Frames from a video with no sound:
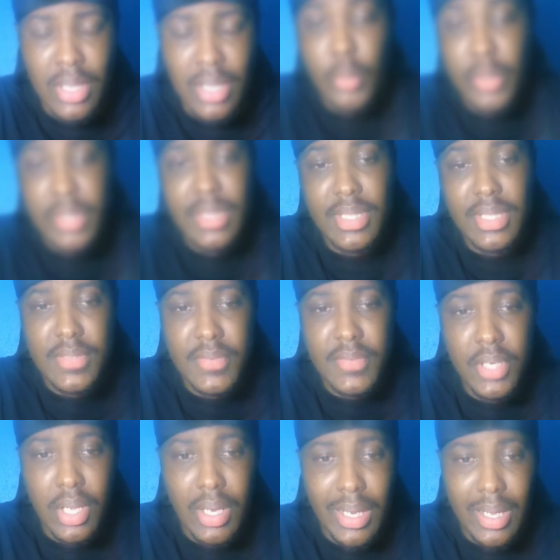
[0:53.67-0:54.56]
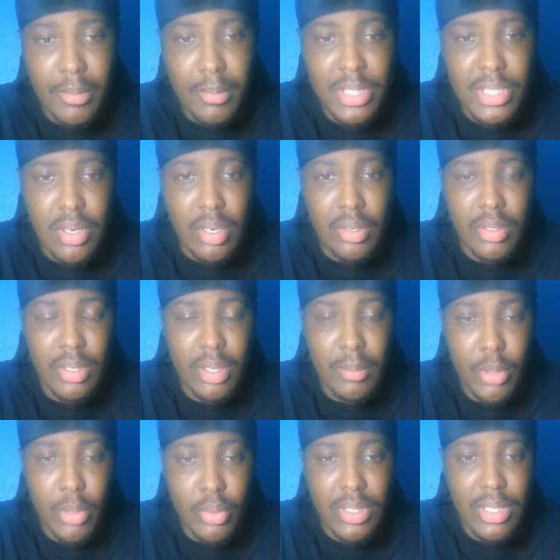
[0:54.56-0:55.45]
Now, in this video, I'll be talking
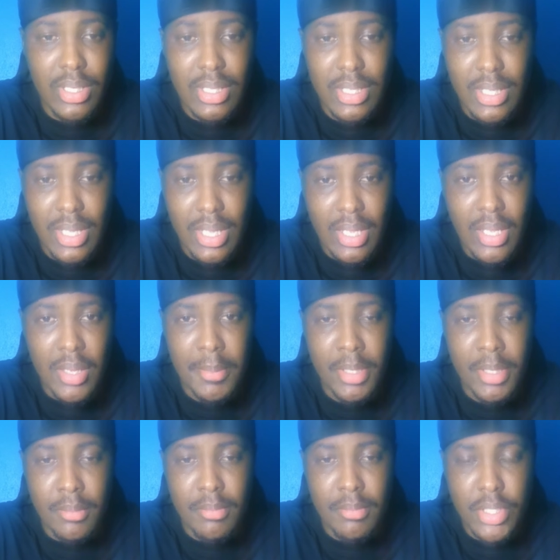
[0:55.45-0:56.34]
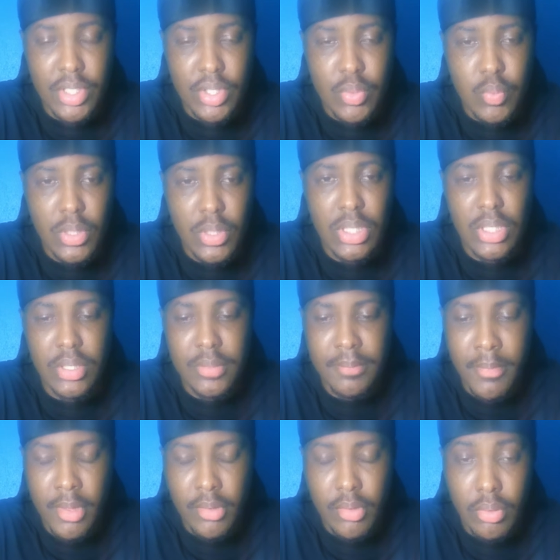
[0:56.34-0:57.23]
about the game
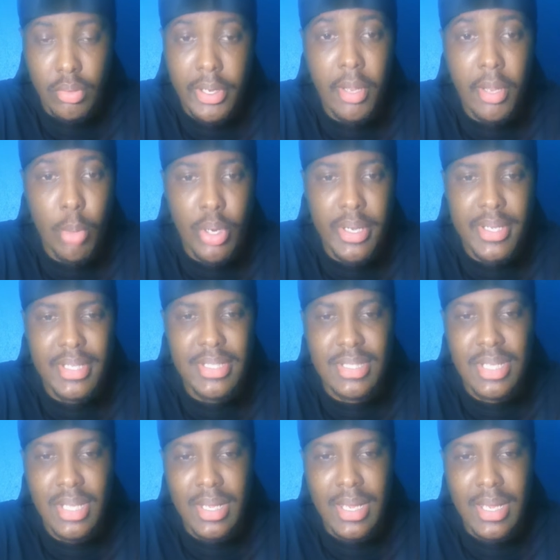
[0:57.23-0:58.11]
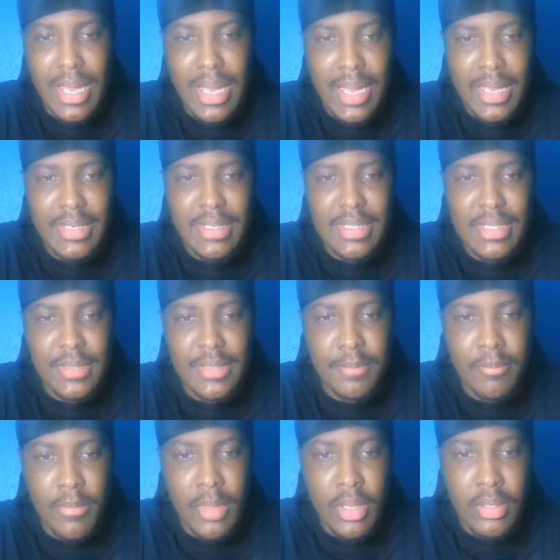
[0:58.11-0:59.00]
between the Reggae Boys
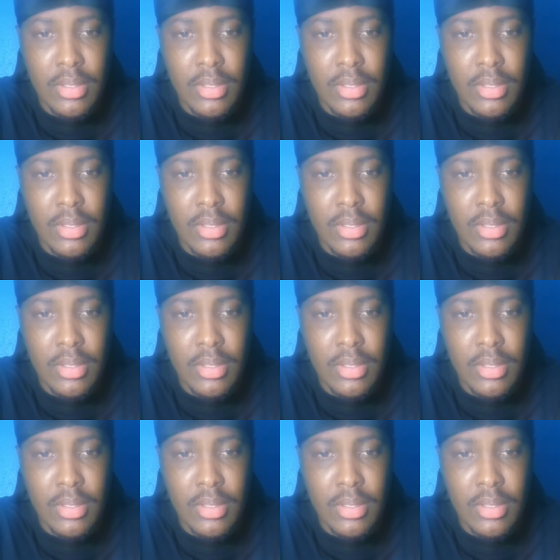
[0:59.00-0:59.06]
and